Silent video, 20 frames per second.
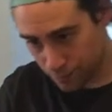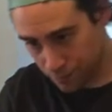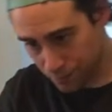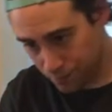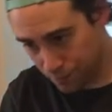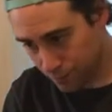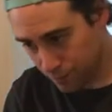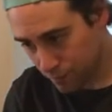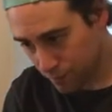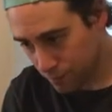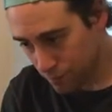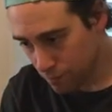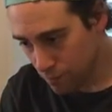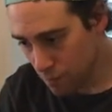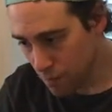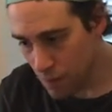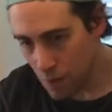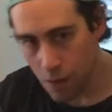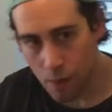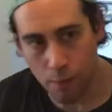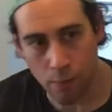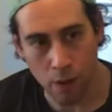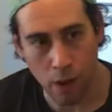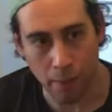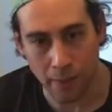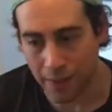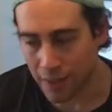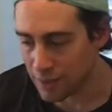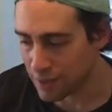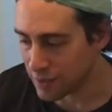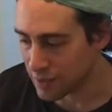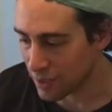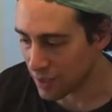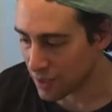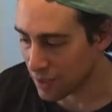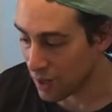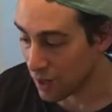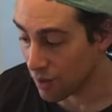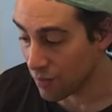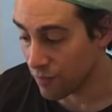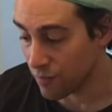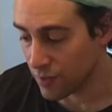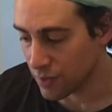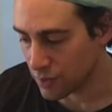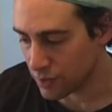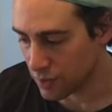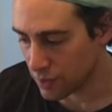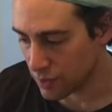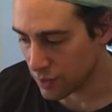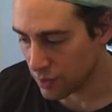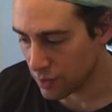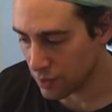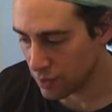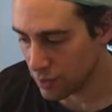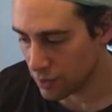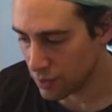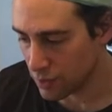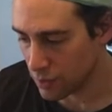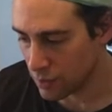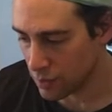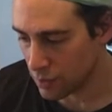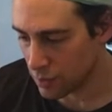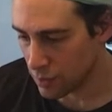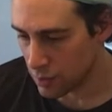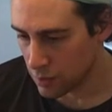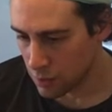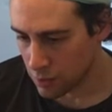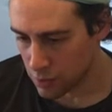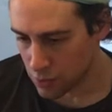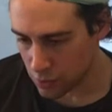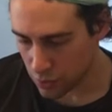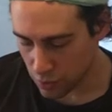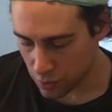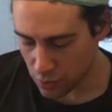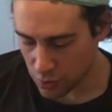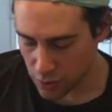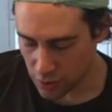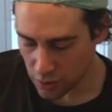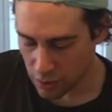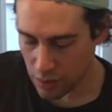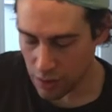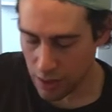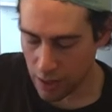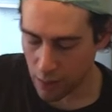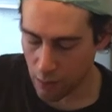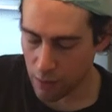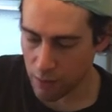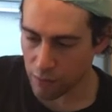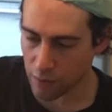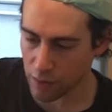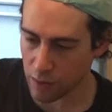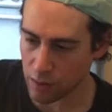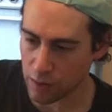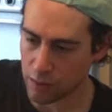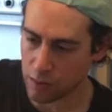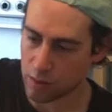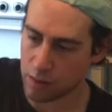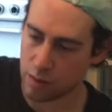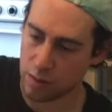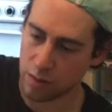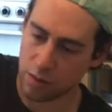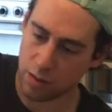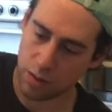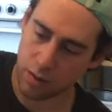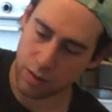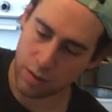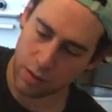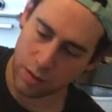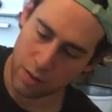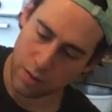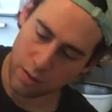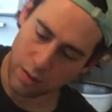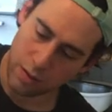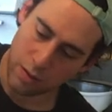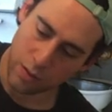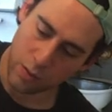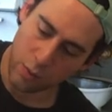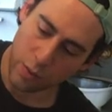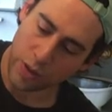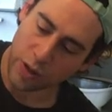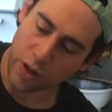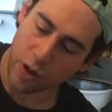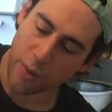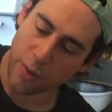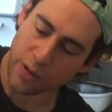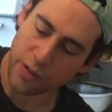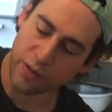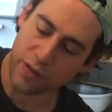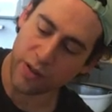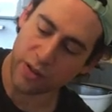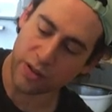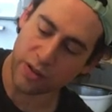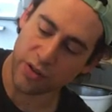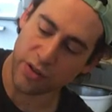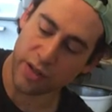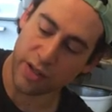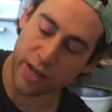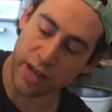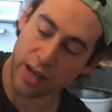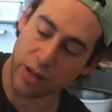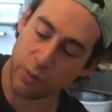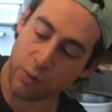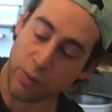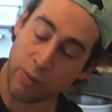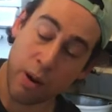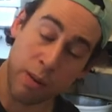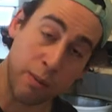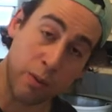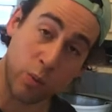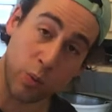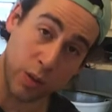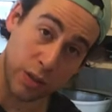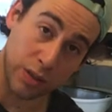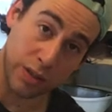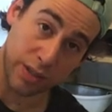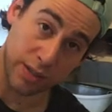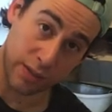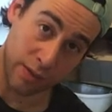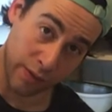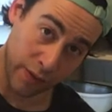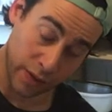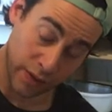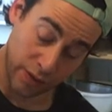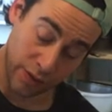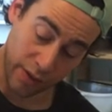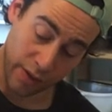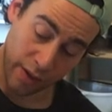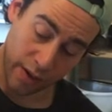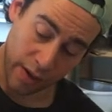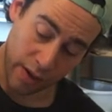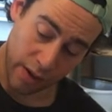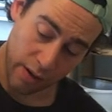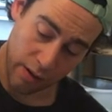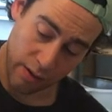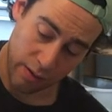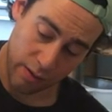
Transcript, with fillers: Probably because it's like an unfiltered solution. However, we can always filter it again. We probably will need to filter it again.